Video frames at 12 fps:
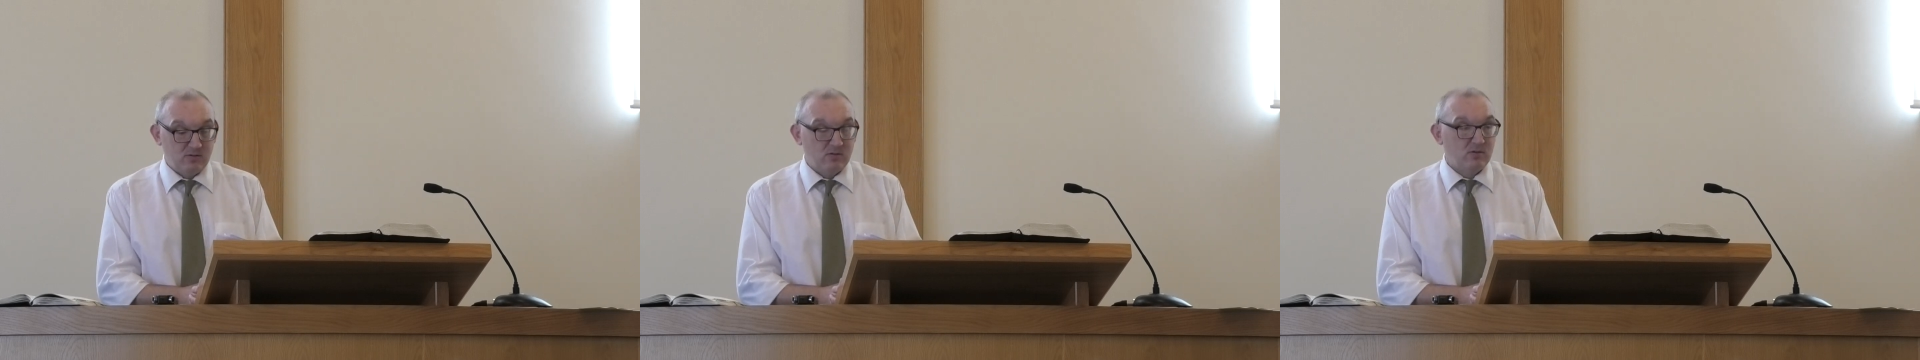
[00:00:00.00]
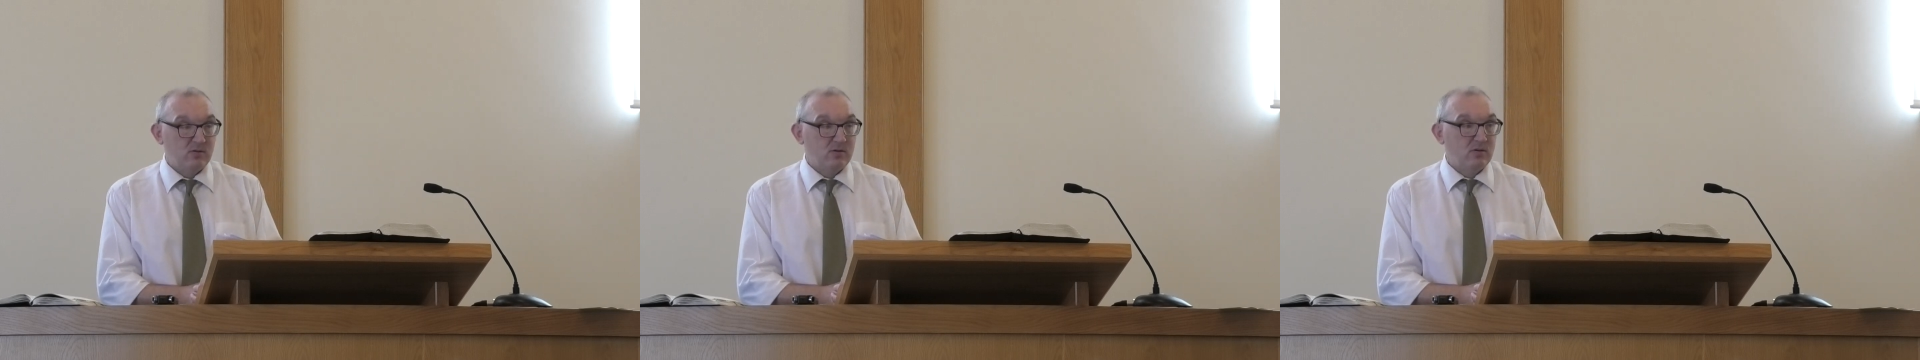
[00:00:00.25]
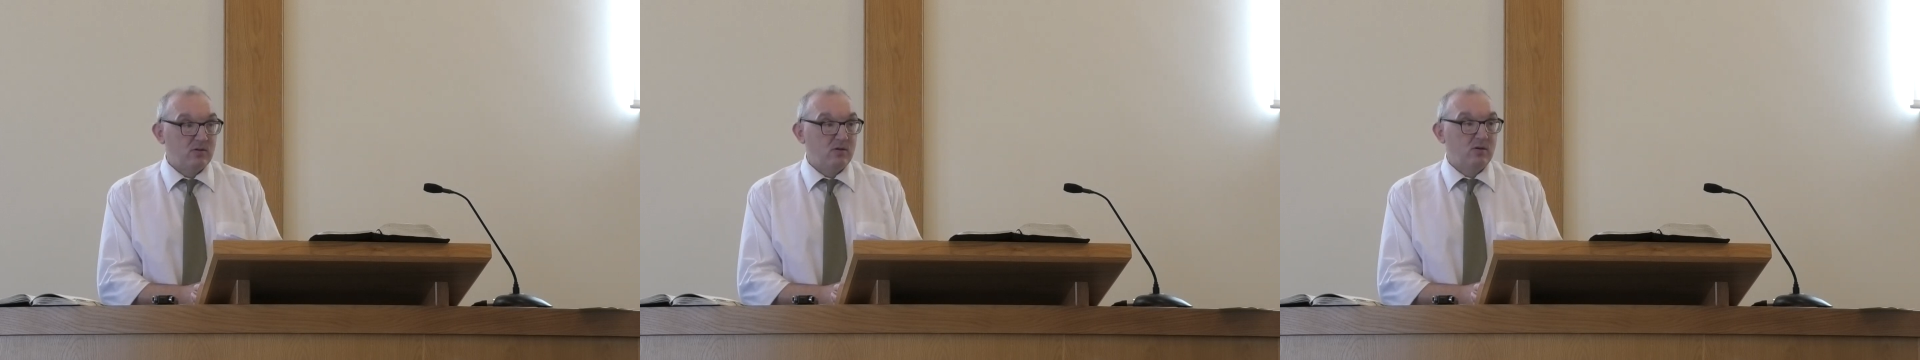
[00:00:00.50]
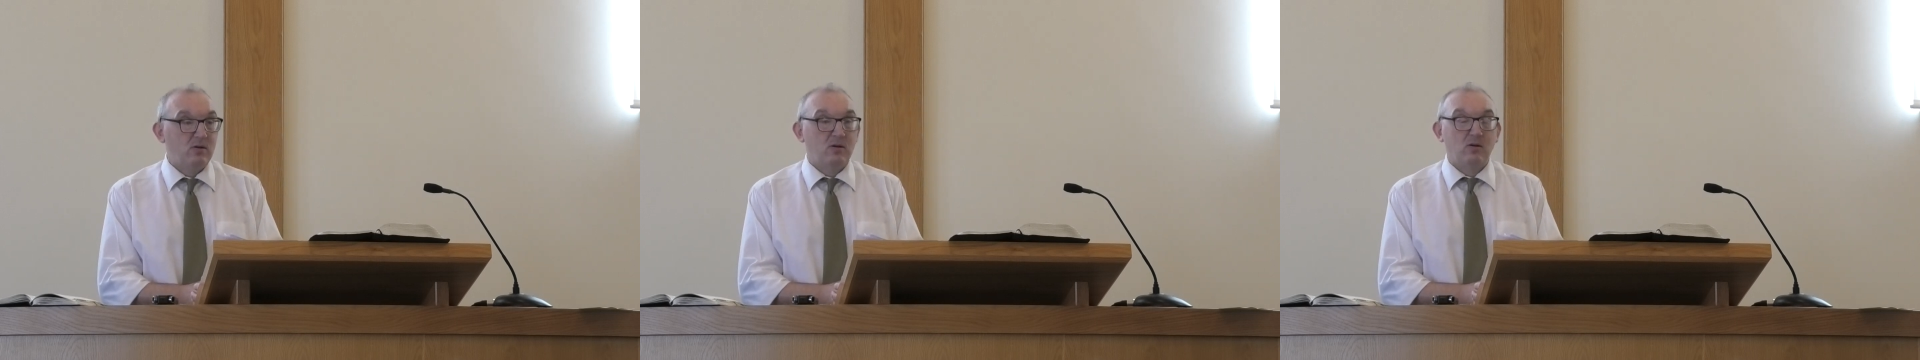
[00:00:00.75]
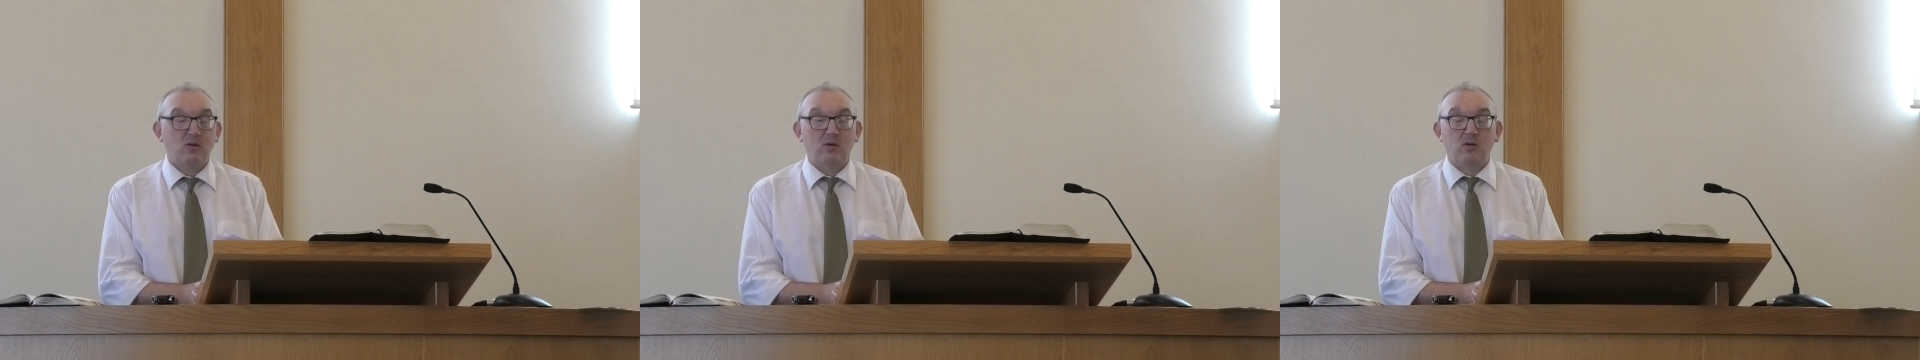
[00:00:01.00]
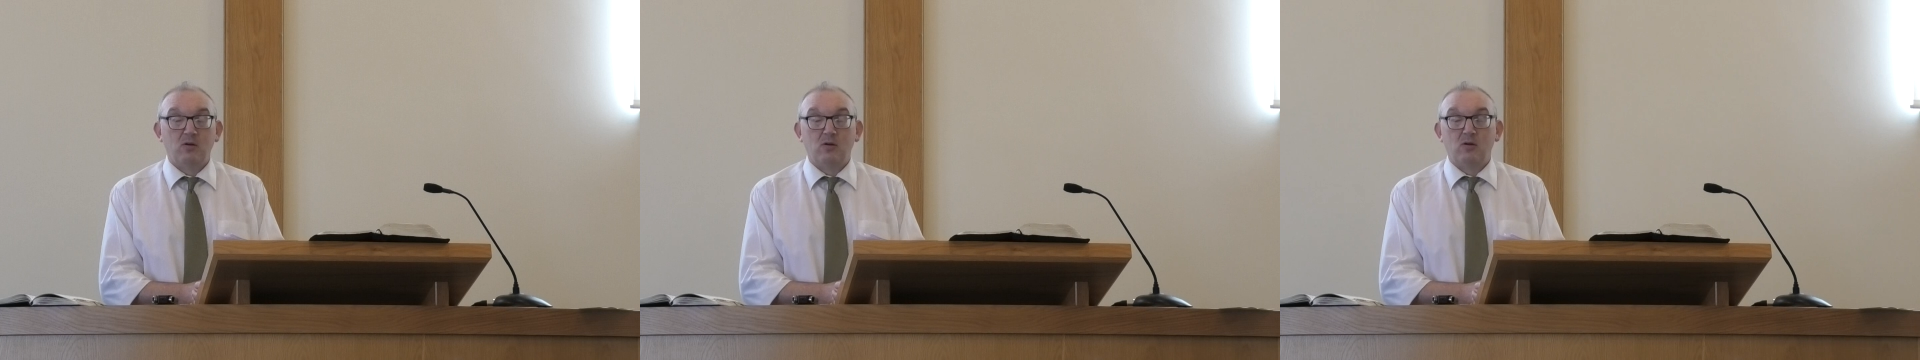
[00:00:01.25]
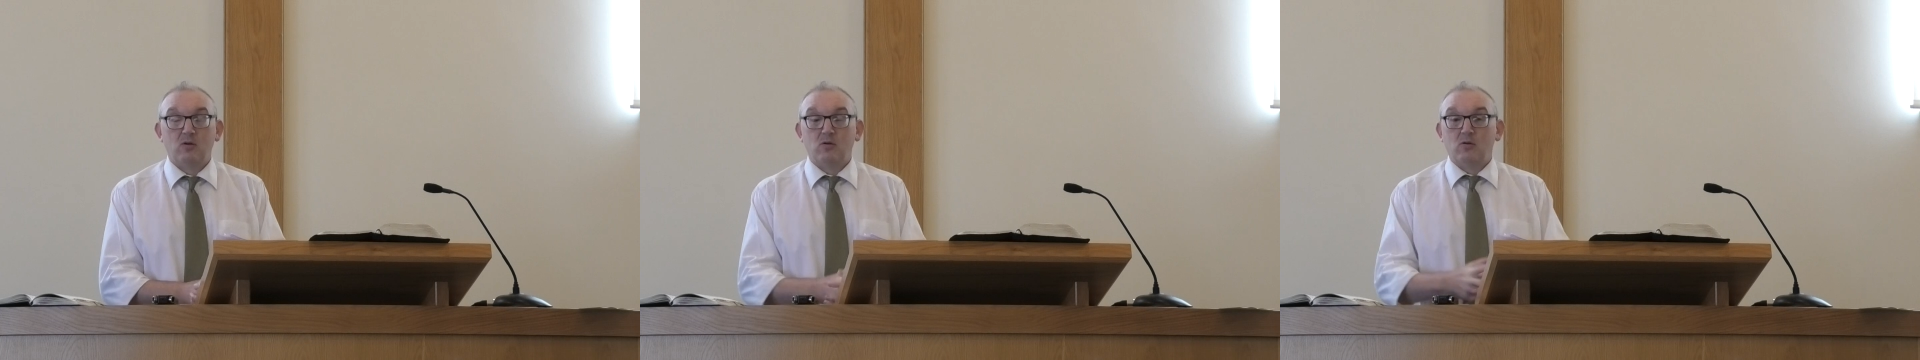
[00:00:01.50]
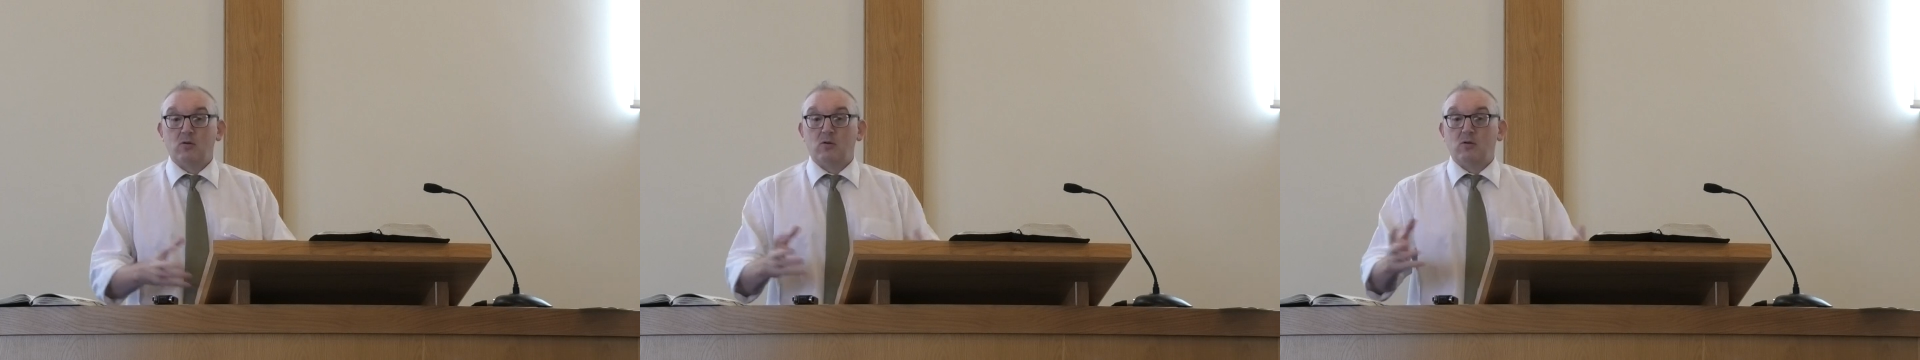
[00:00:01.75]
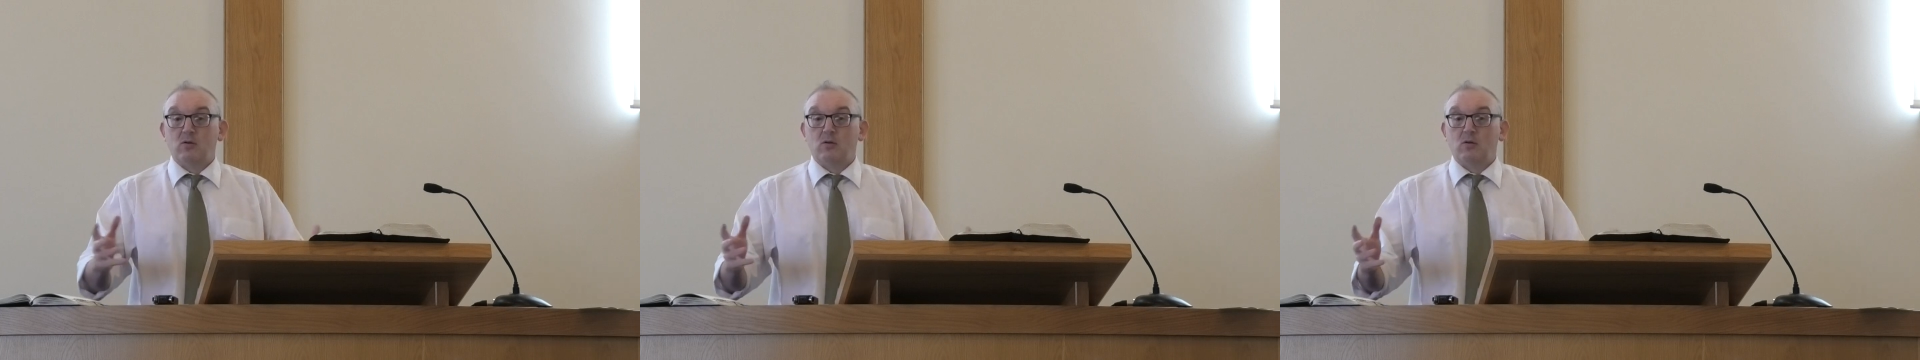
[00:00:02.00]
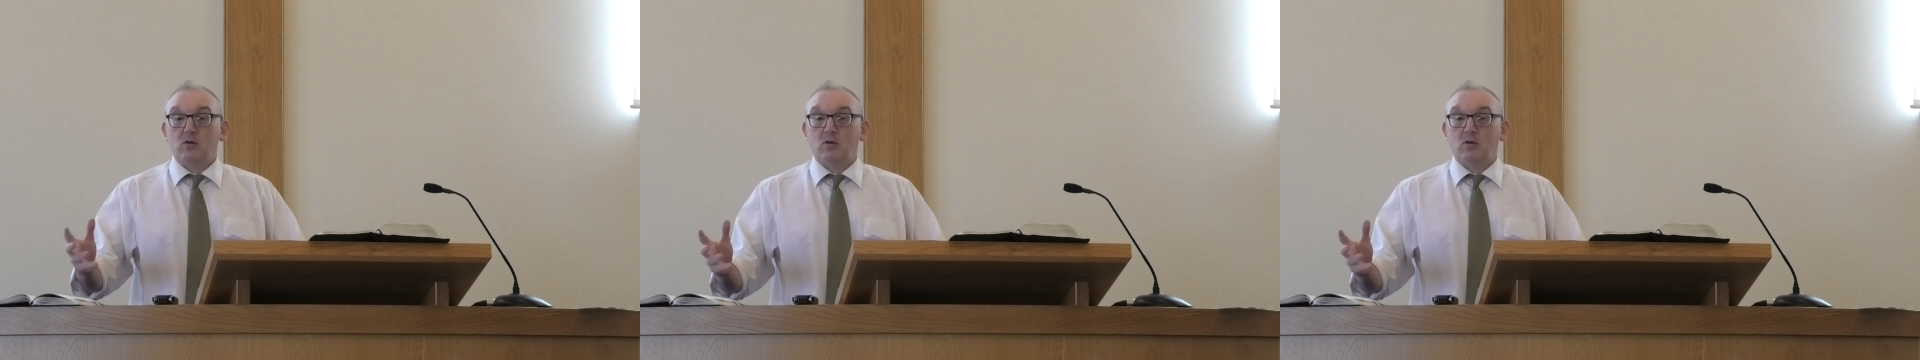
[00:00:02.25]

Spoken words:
Nothing is said.